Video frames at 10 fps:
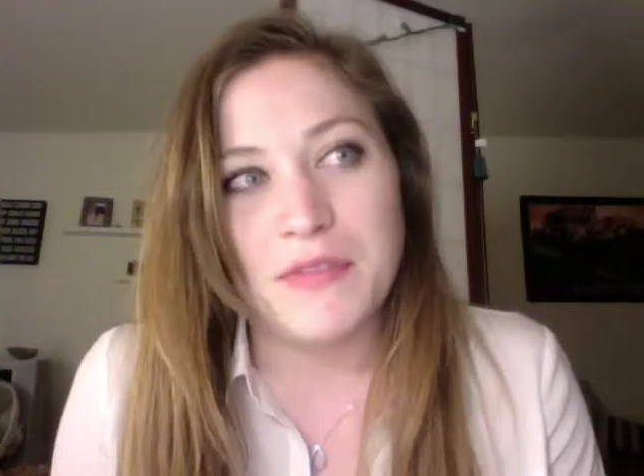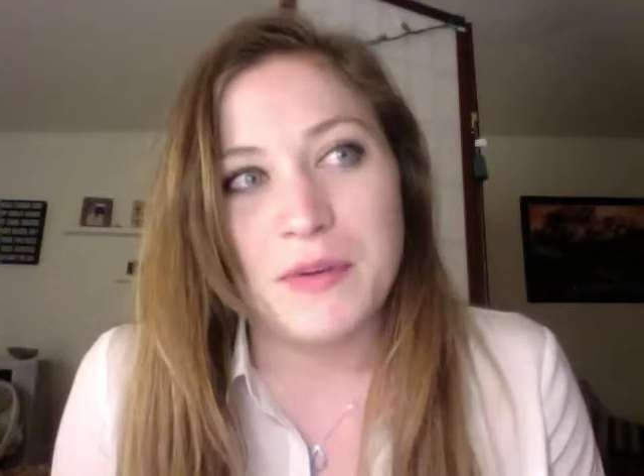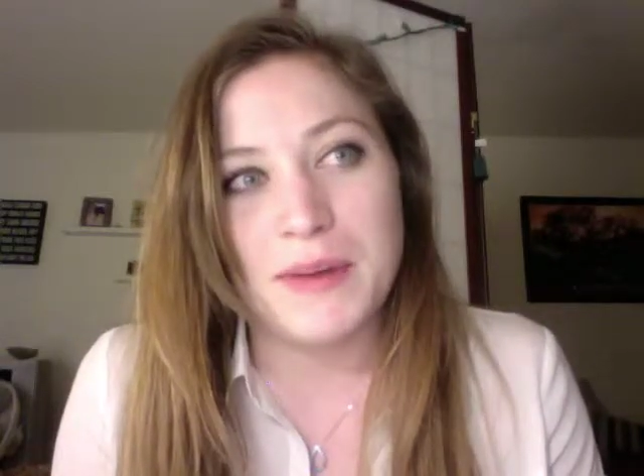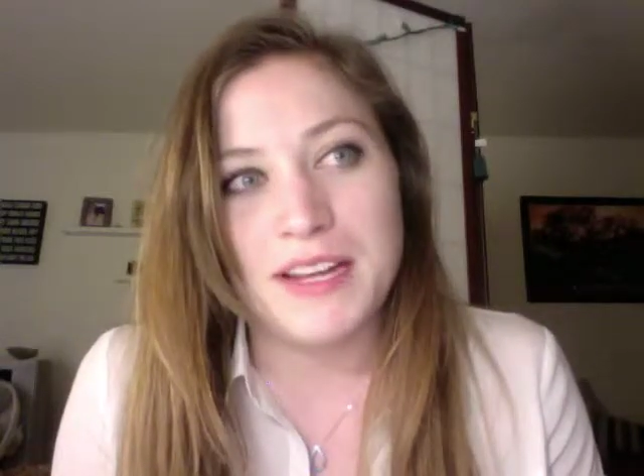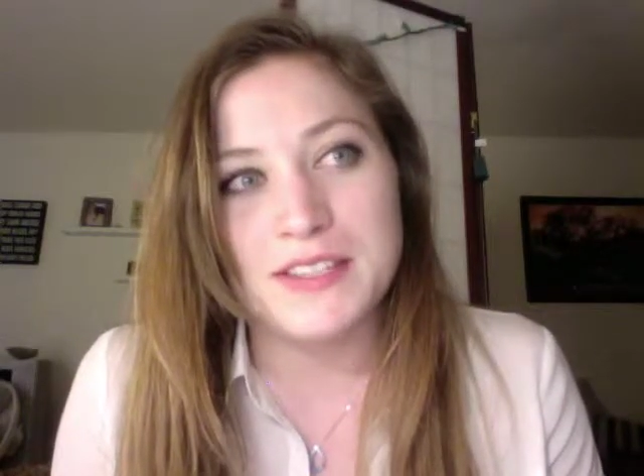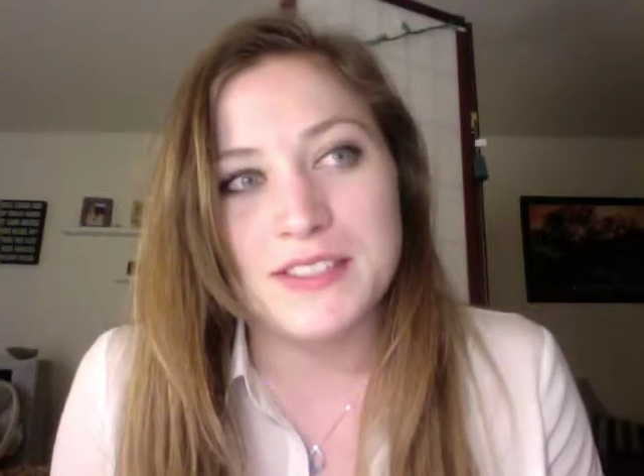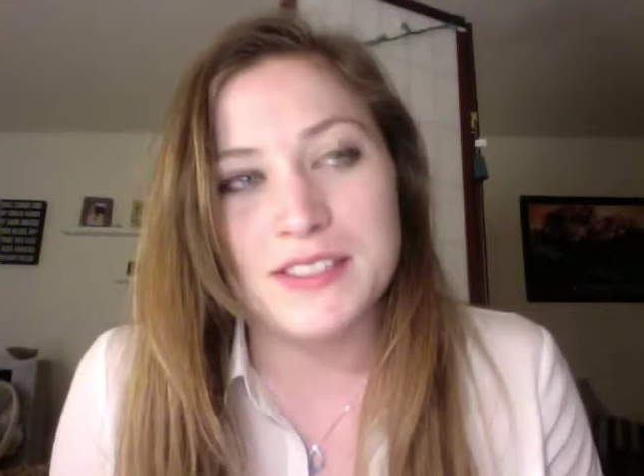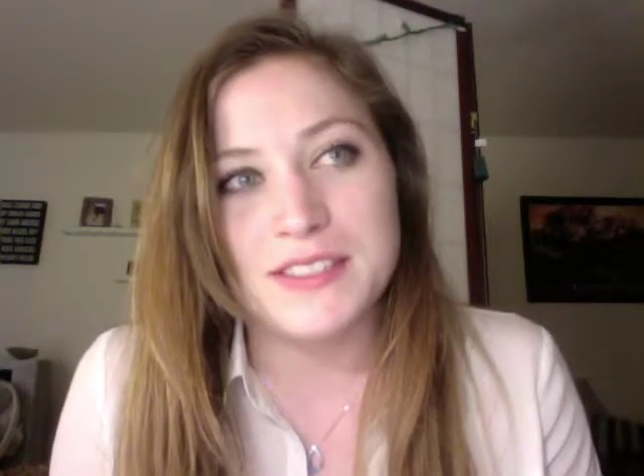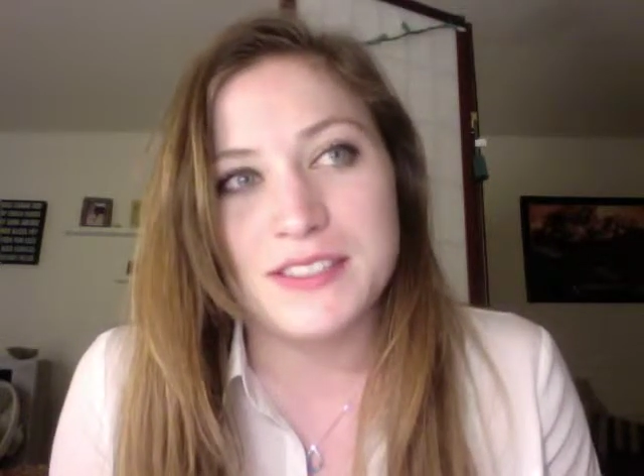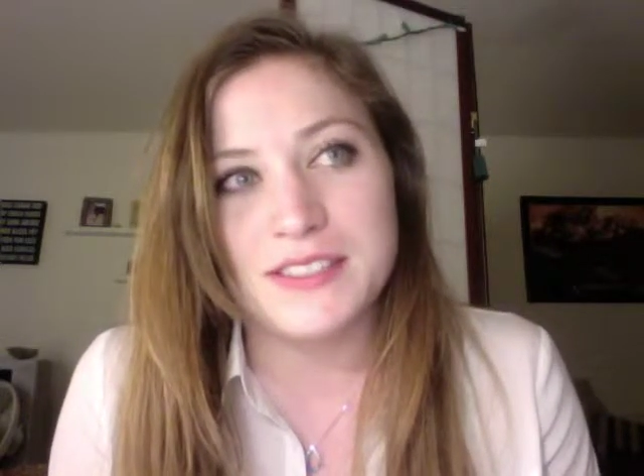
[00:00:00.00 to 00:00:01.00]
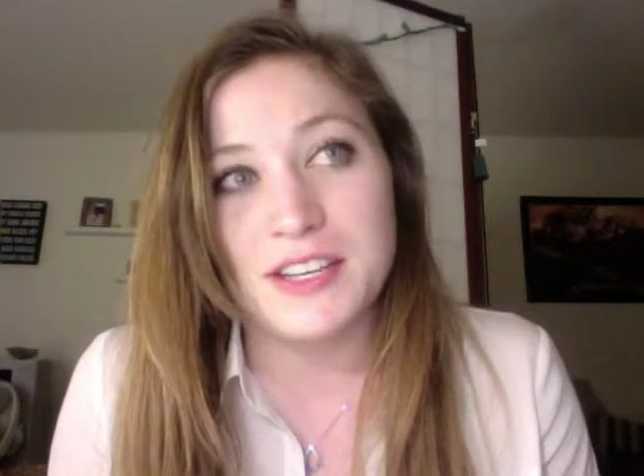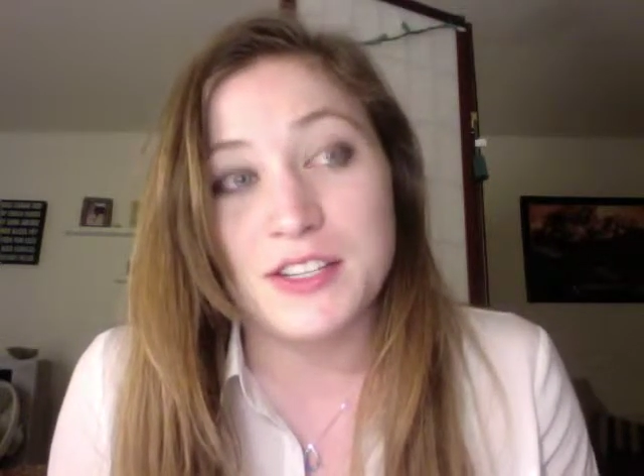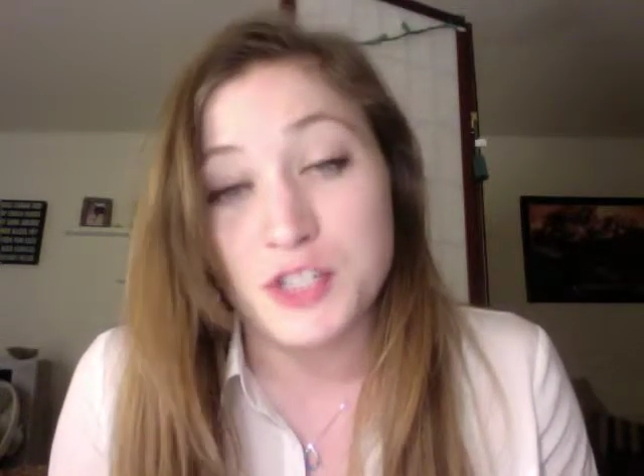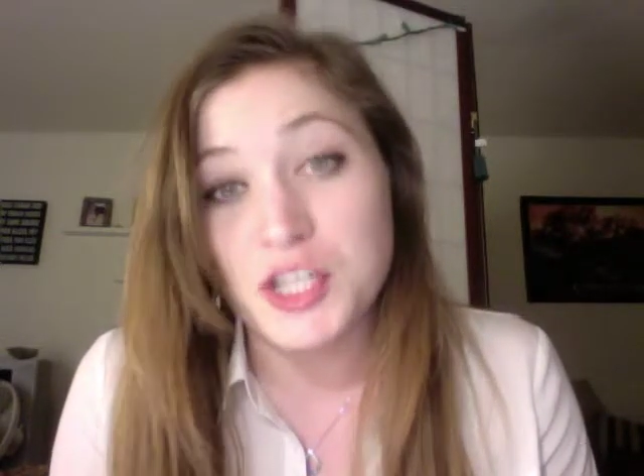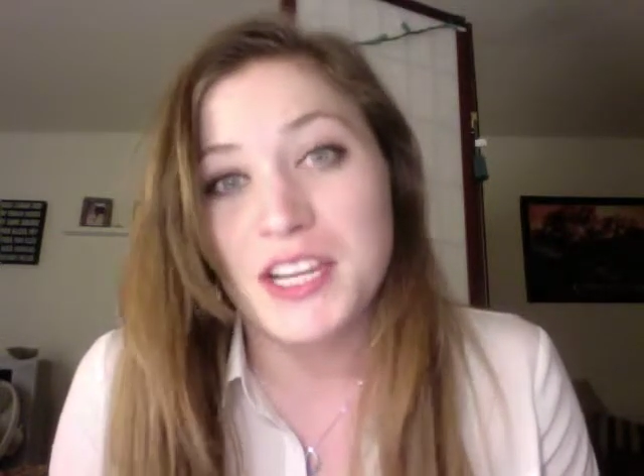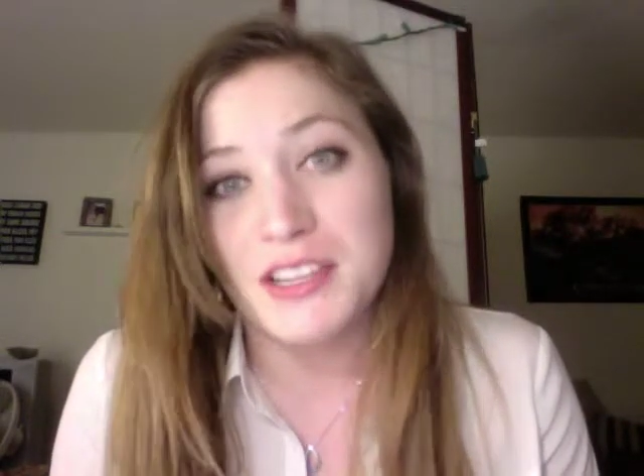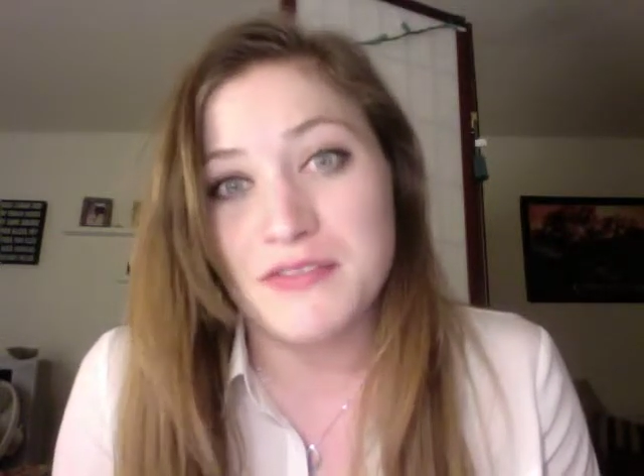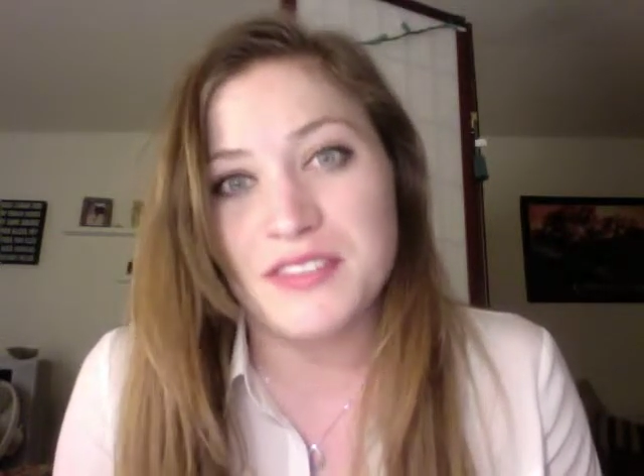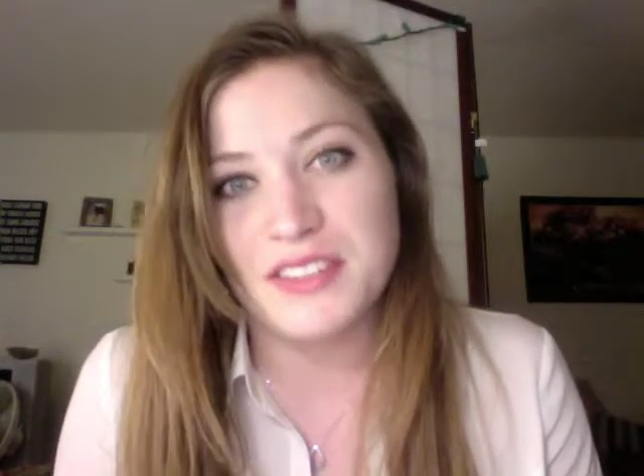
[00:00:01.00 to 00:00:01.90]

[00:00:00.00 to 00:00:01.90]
forbid I just achieve